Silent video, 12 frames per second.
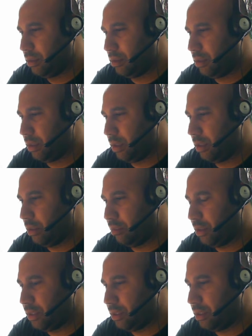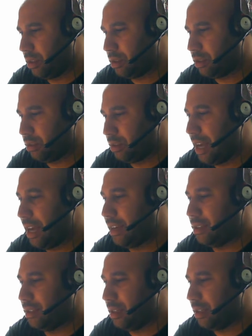look at other places also to add
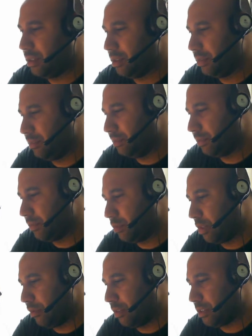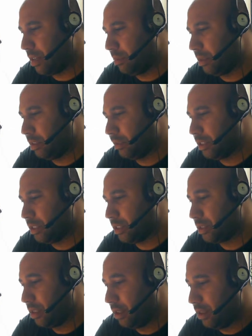to that reference library of yours.